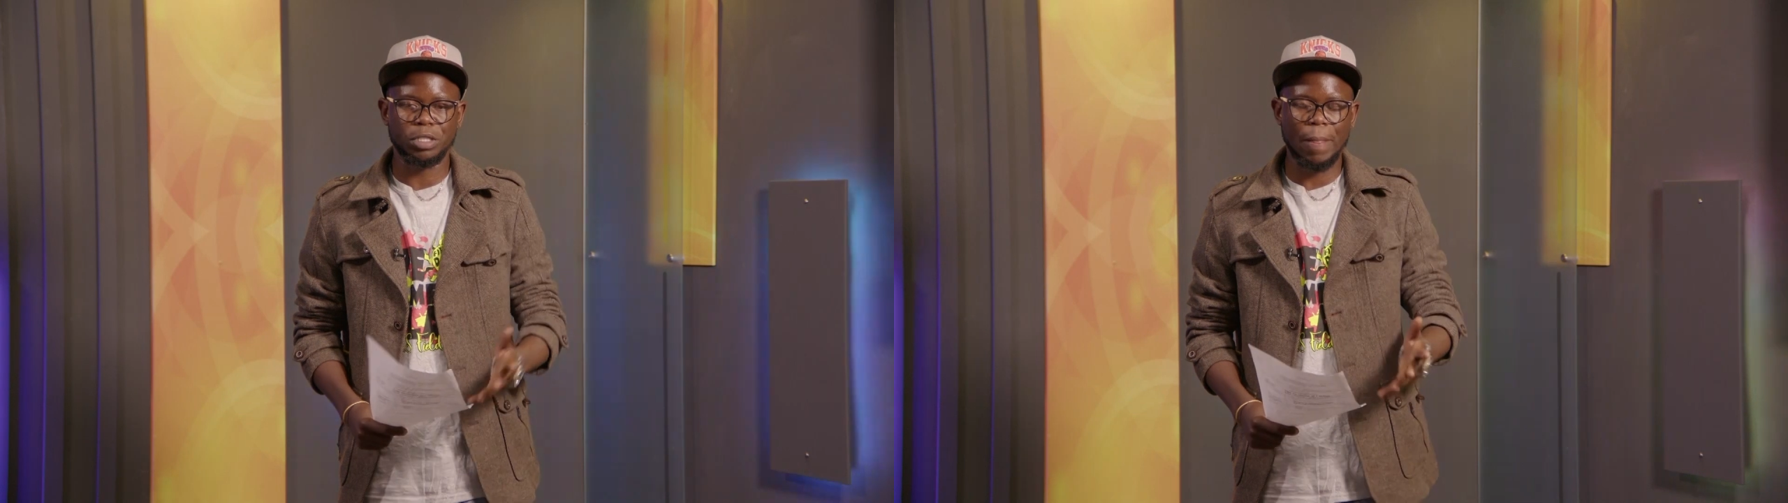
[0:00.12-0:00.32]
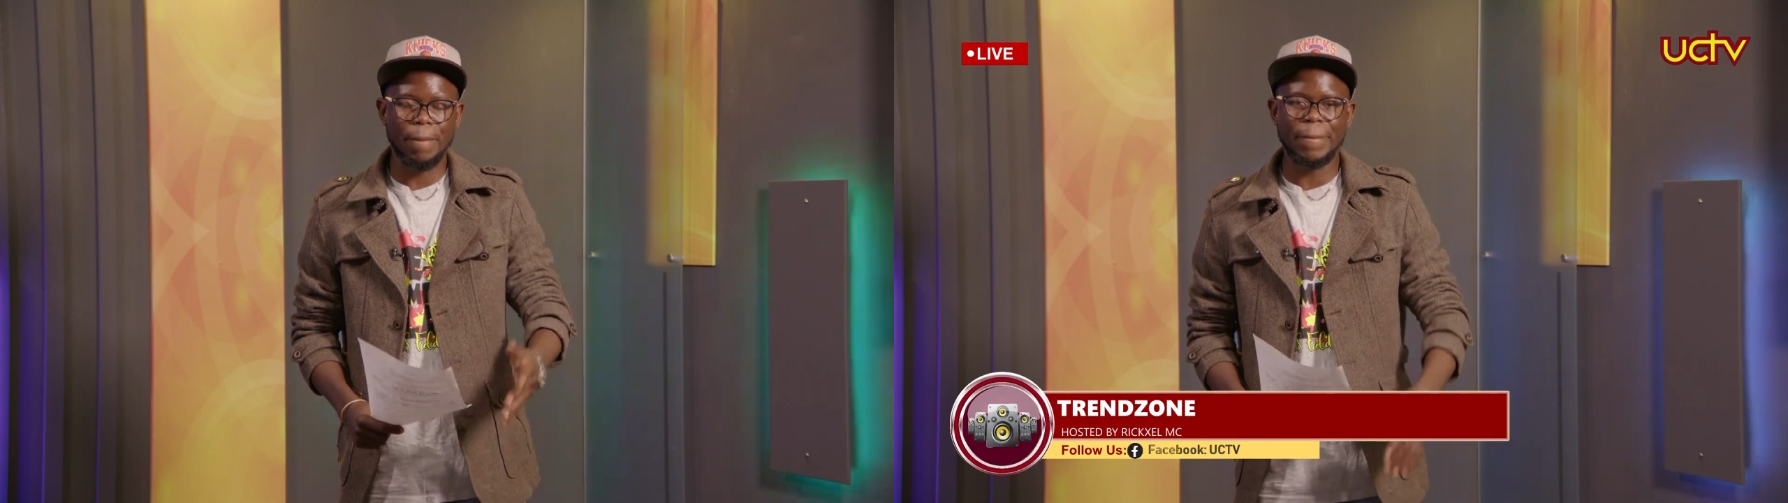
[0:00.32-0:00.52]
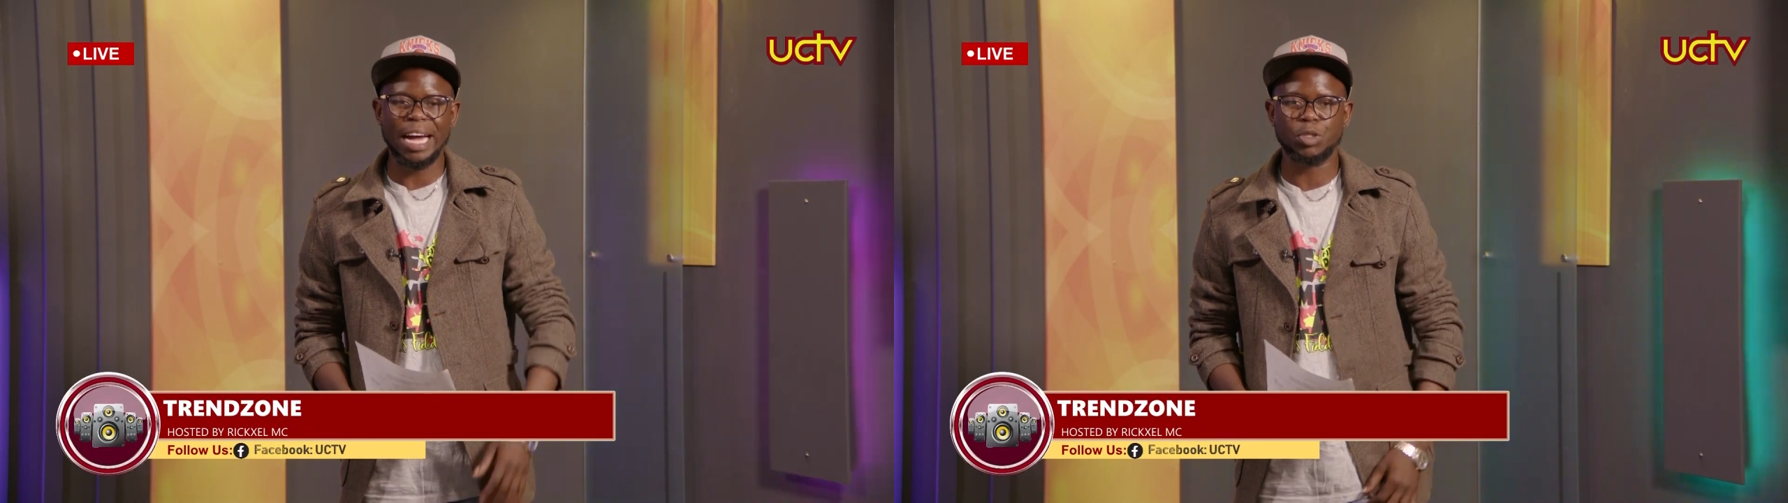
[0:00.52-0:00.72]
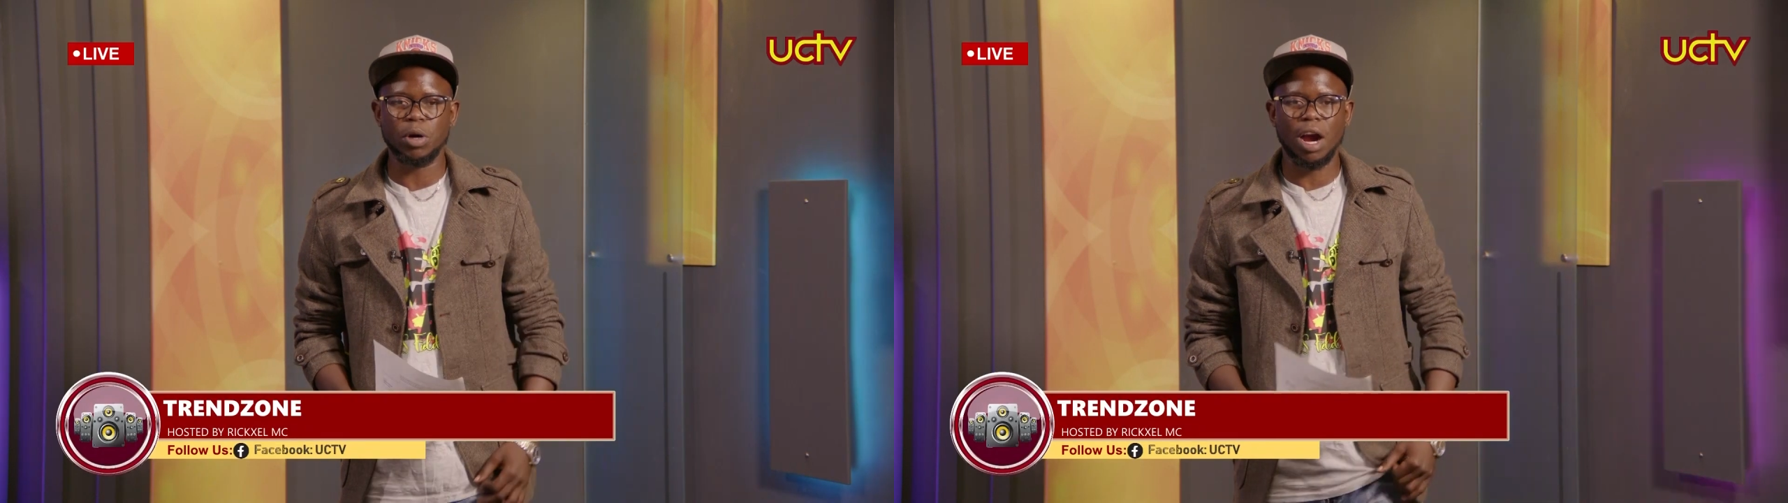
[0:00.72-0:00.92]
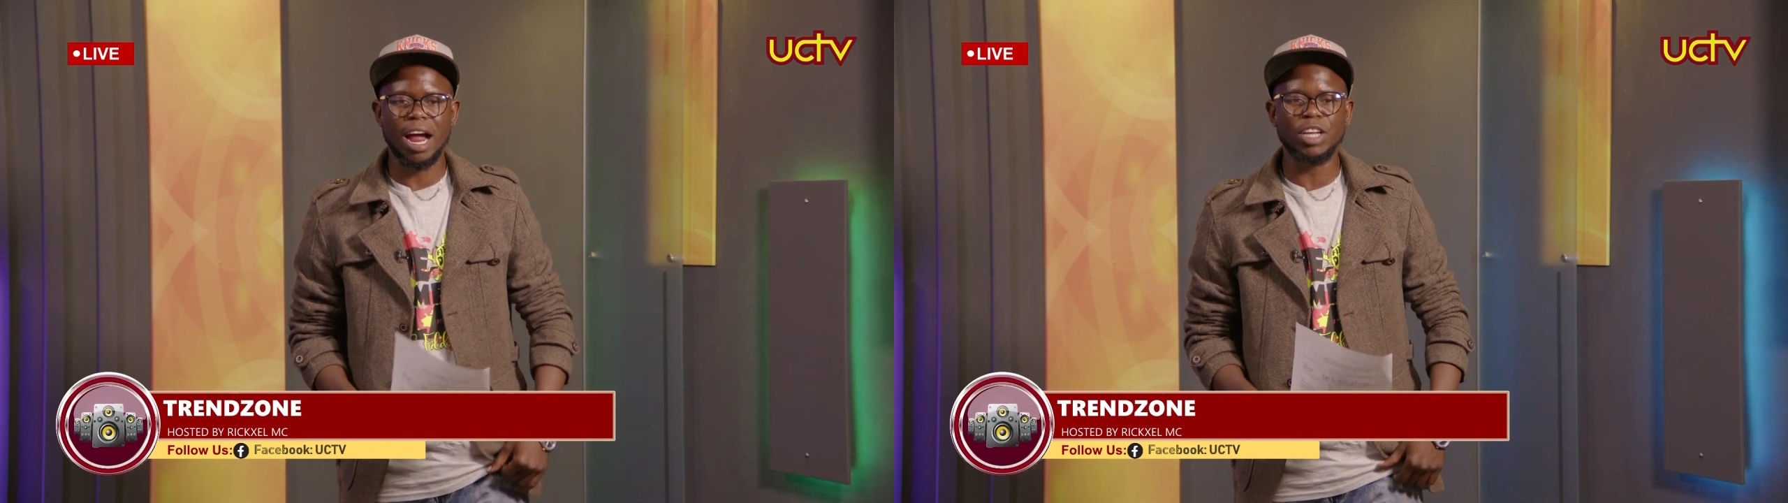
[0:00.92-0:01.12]
coming back to
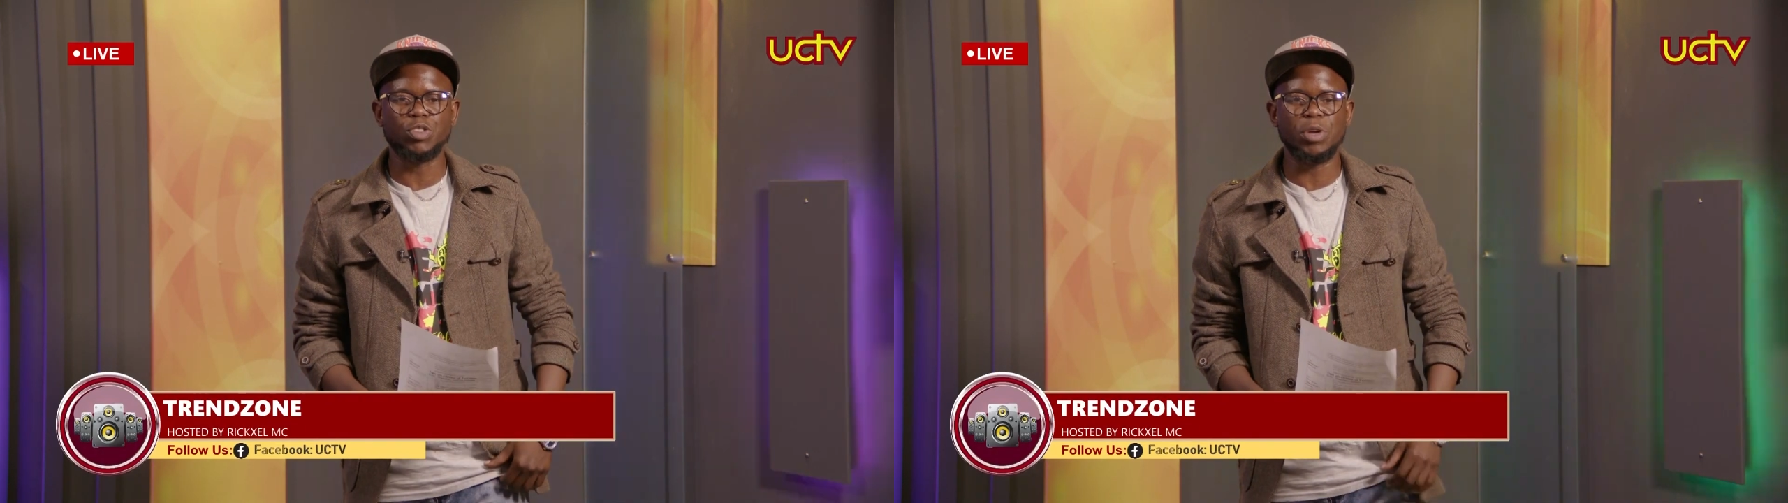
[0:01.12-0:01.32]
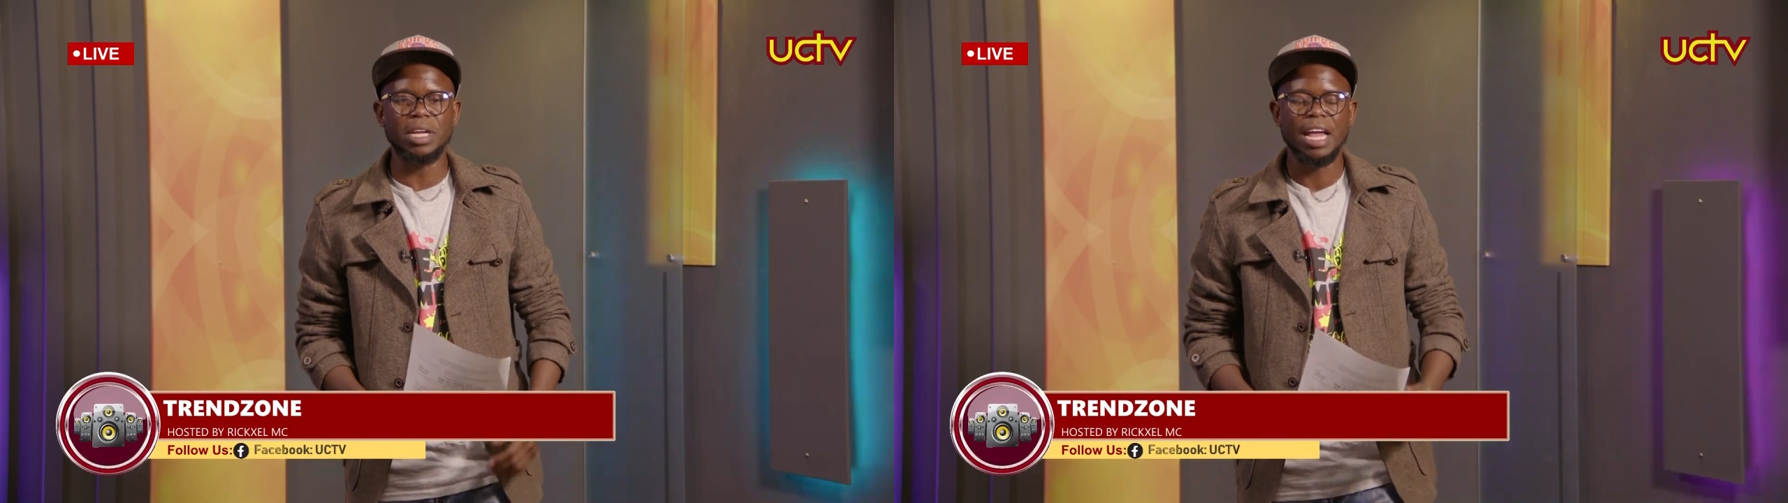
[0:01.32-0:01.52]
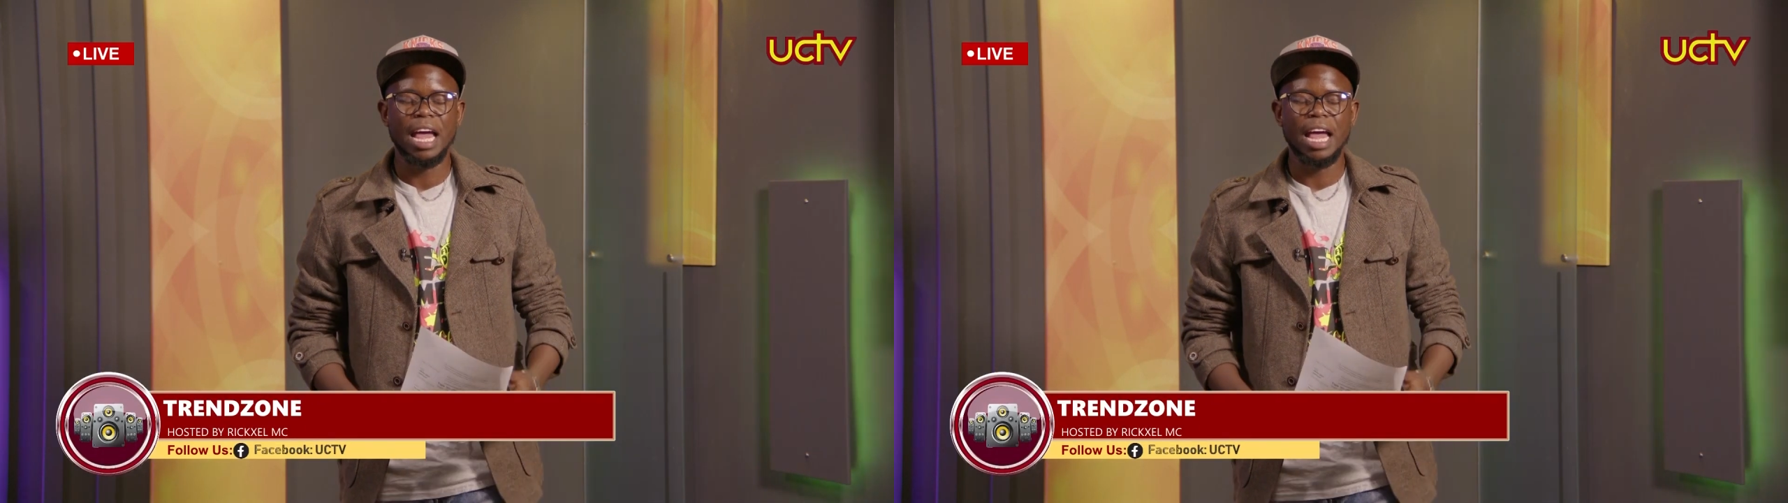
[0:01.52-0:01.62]
our country